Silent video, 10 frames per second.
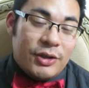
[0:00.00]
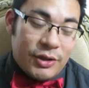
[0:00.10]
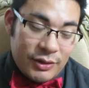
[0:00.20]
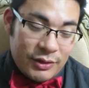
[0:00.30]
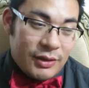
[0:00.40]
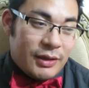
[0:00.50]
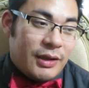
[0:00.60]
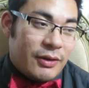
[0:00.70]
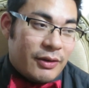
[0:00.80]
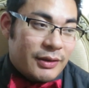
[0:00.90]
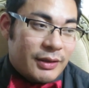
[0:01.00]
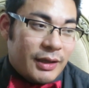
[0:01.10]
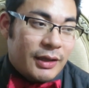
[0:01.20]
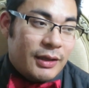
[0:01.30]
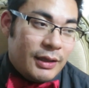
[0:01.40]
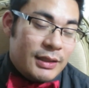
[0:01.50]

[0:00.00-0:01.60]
Good. Good to hear it. Okay.